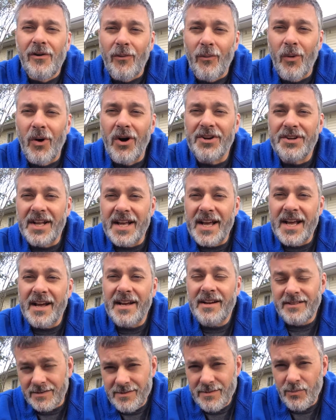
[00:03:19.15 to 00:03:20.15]
One
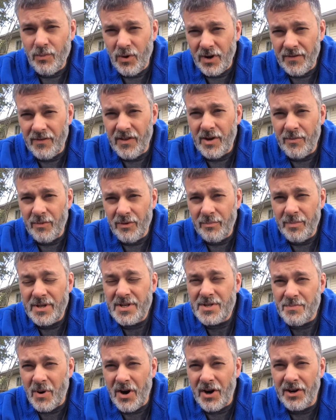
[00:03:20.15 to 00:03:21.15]
day, one of them will be
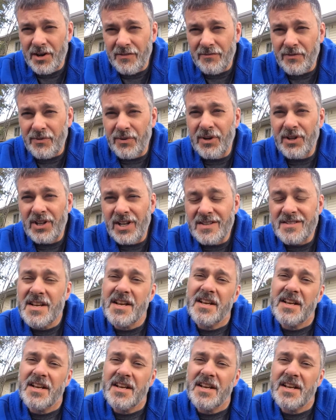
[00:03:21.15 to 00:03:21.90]
smart enough to realize,